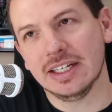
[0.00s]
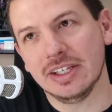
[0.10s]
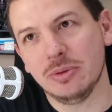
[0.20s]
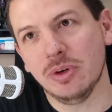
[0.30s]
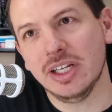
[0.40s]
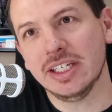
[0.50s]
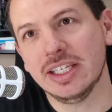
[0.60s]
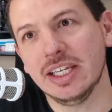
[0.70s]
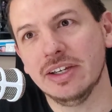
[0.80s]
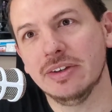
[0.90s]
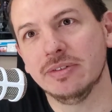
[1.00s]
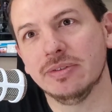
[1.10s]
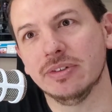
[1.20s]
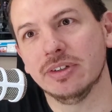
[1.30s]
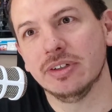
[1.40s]
you want to
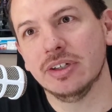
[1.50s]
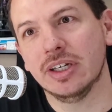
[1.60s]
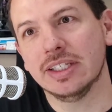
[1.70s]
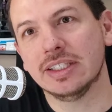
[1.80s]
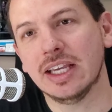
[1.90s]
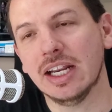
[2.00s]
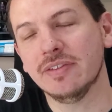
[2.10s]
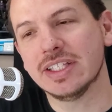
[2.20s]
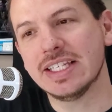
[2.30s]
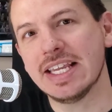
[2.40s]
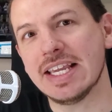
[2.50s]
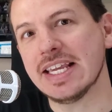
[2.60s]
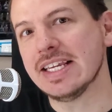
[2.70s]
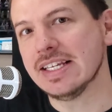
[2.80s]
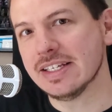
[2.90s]
give a kind of a
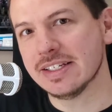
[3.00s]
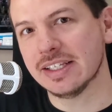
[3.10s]
tease.